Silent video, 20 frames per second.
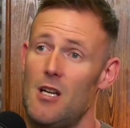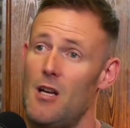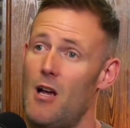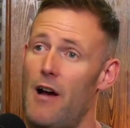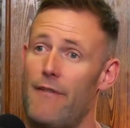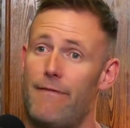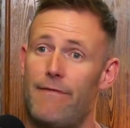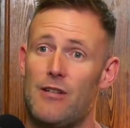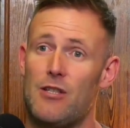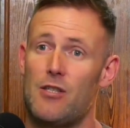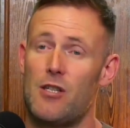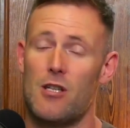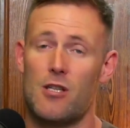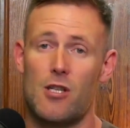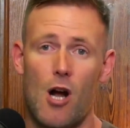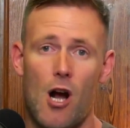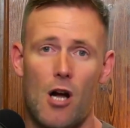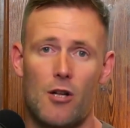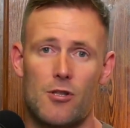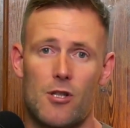I fished it as
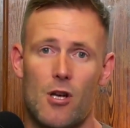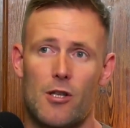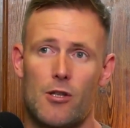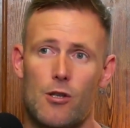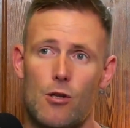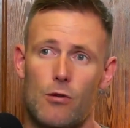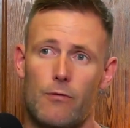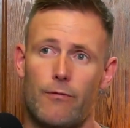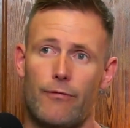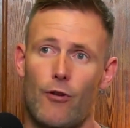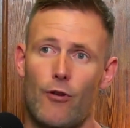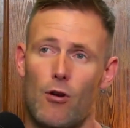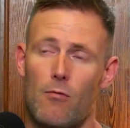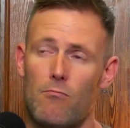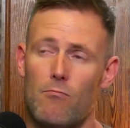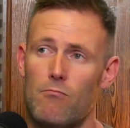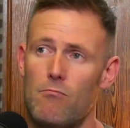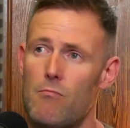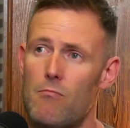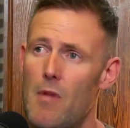hard as I could
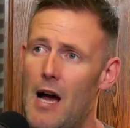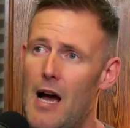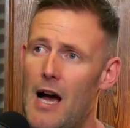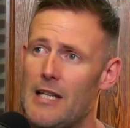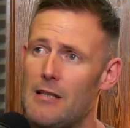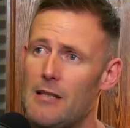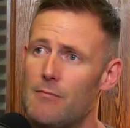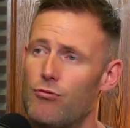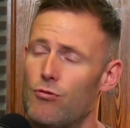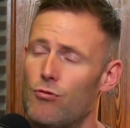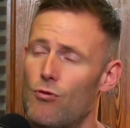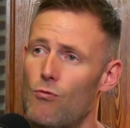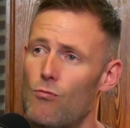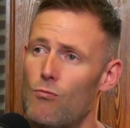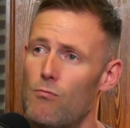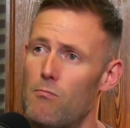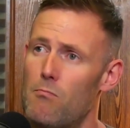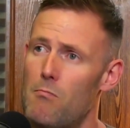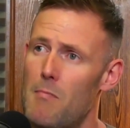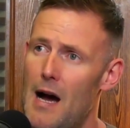from
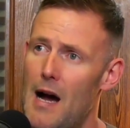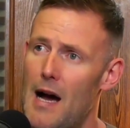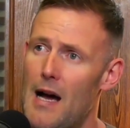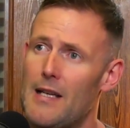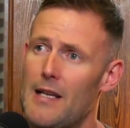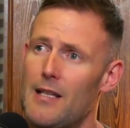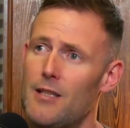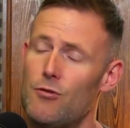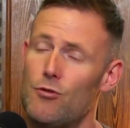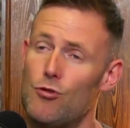April, May and